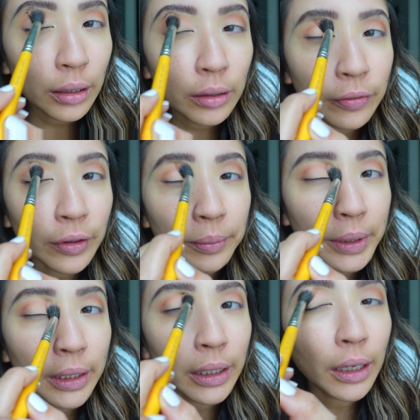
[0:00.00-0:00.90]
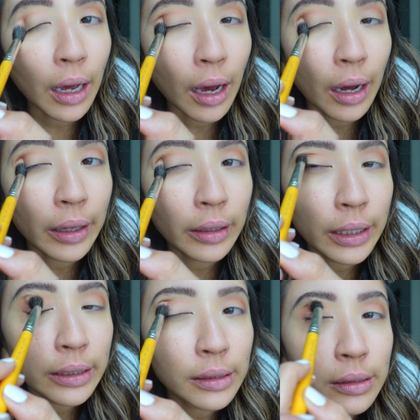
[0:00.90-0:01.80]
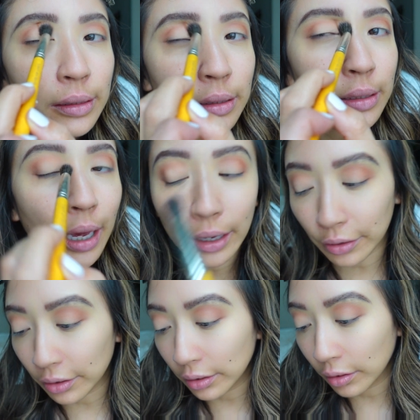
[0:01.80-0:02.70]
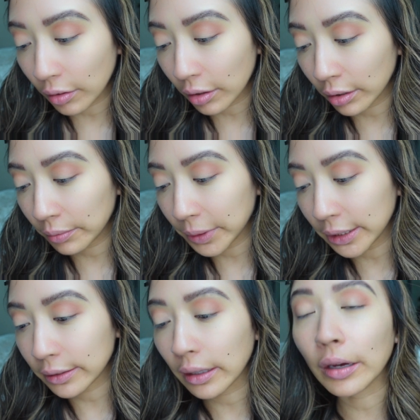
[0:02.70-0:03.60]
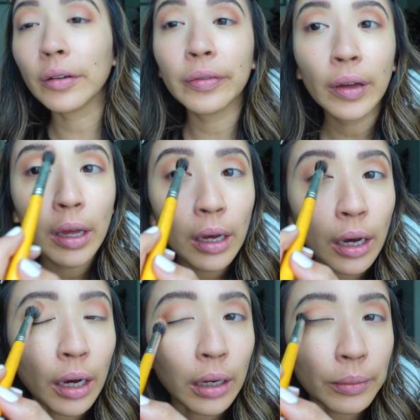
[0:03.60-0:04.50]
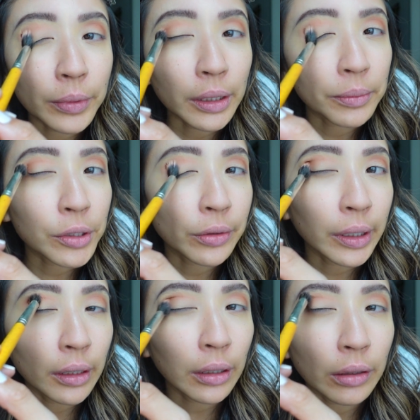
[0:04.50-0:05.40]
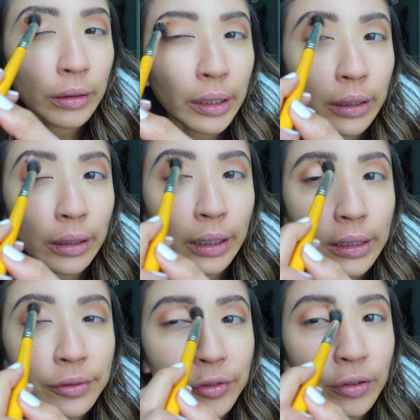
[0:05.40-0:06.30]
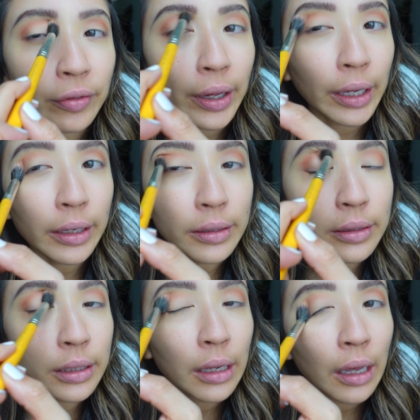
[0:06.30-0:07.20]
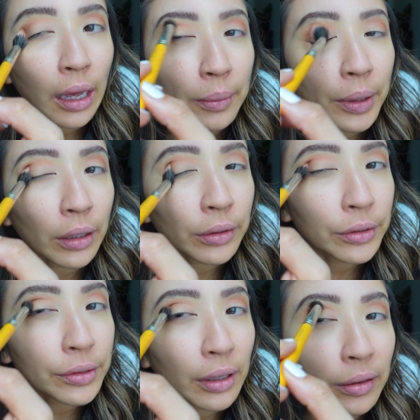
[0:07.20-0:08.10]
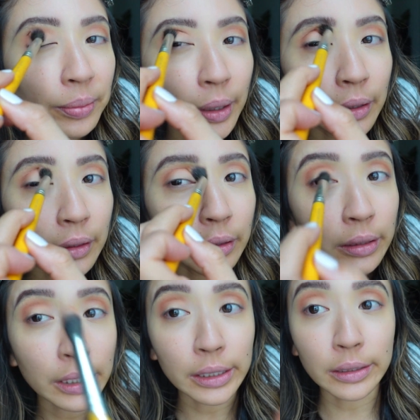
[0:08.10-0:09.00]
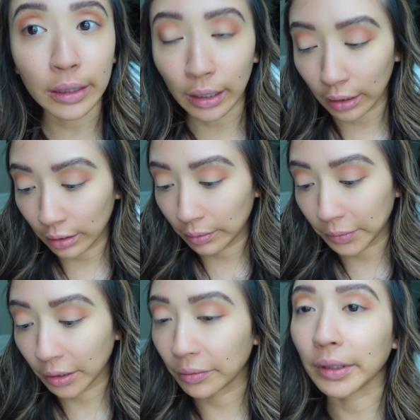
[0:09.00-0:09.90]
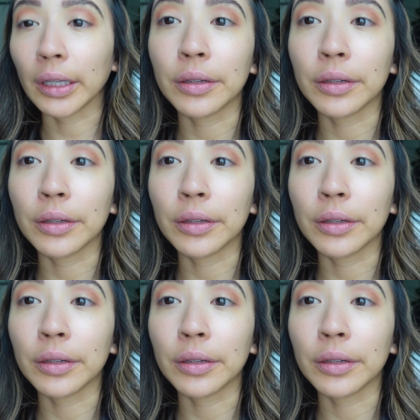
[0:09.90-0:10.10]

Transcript: for me, I like Saddle on myself when I'm doing, you know, like a nice full face, but I'll use soft brown on days that I'm not really